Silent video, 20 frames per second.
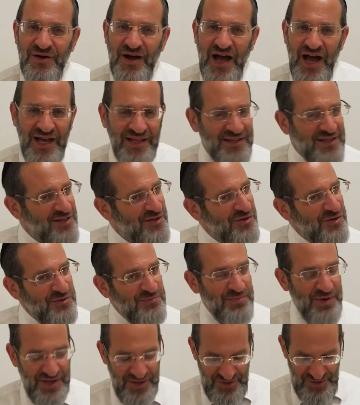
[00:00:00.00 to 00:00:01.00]
I did good
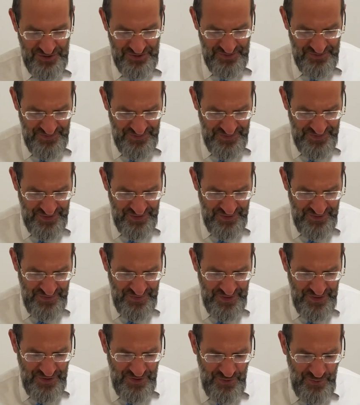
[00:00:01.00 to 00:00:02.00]
by you.
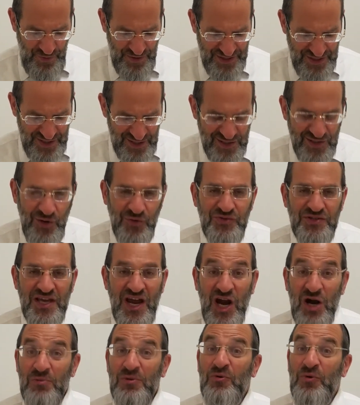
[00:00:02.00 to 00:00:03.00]
Was it so
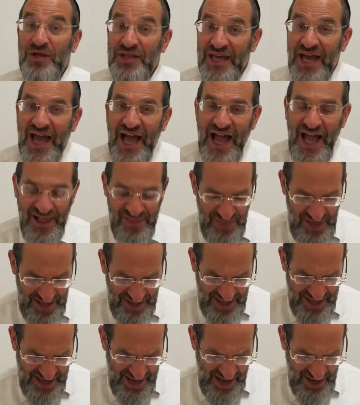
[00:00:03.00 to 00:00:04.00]
terrible when you had
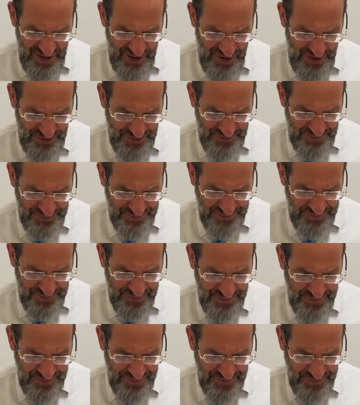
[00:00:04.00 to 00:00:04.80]
that kikayom?